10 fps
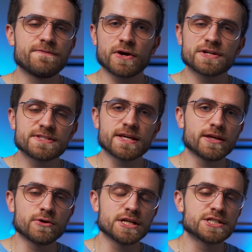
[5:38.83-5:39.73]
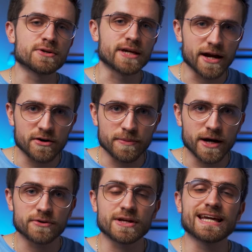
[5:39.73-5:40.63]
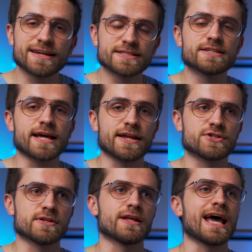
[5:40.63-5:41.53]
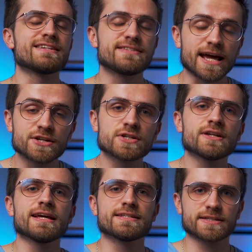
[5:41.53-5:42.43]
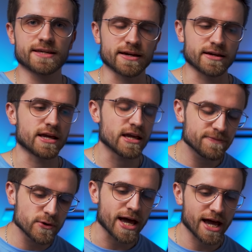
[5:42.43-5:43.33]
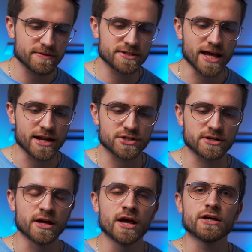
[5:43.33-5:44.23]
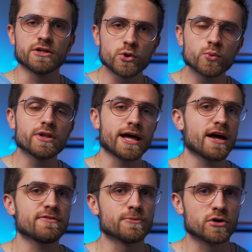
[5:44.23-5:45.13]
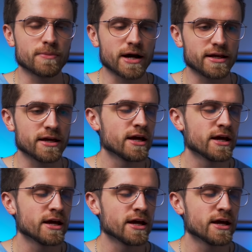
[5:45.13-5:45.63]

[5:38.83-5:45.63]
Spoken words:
first thing you need to care about is attention. Attention is king. If you have attention, you will have more money,